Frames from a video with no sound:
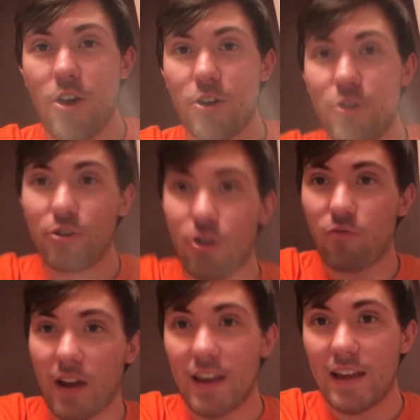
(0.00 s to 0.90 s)
you'll
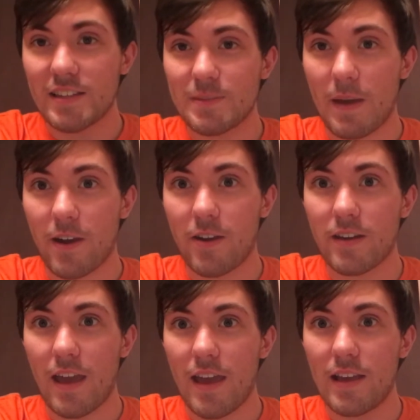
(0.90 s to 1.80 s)
recognize this background
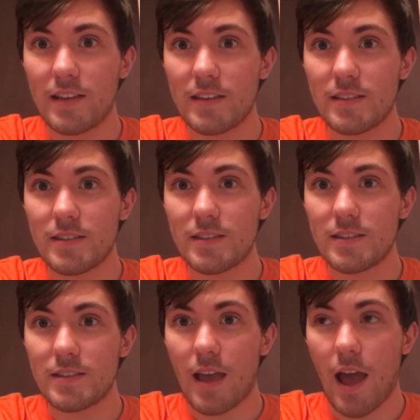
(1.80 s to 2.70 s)

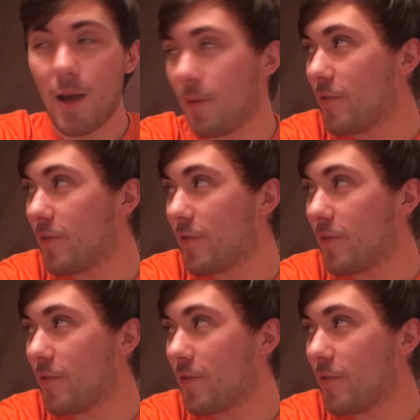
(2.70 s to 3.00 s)
as I'm